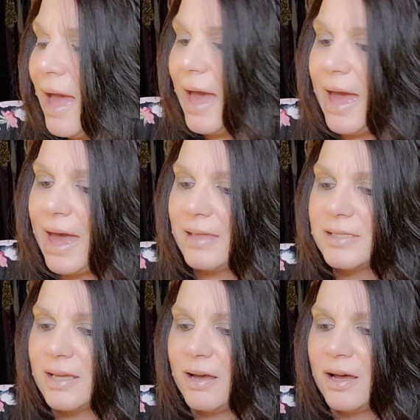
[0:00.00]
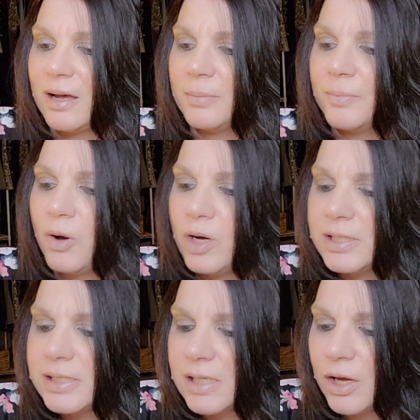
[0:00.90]
And
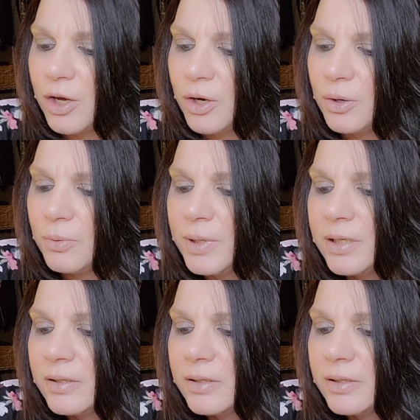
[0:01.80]
also